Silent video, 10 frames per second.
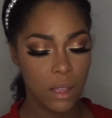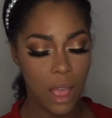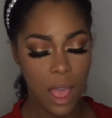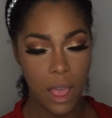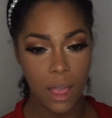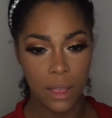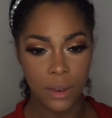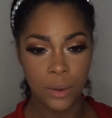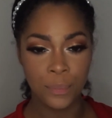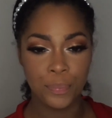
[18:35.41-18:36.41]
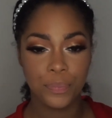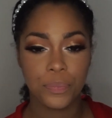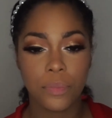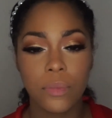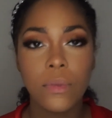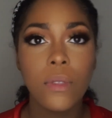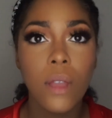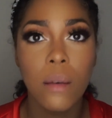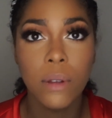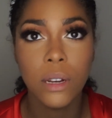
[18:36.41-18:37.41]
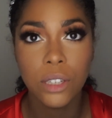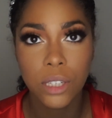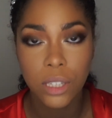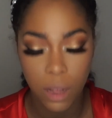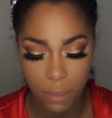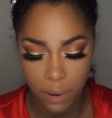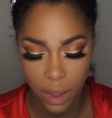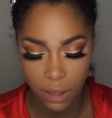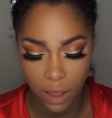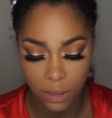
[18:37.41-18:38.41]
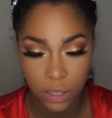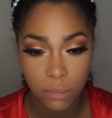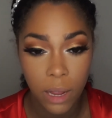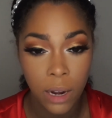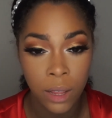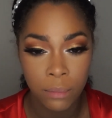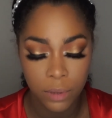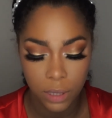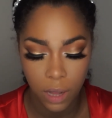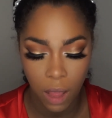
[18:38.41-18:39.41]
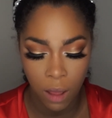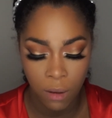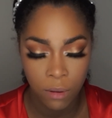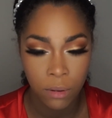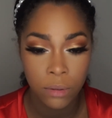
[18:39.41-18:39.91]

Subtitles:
and I'm gonna just apply that to my lips now.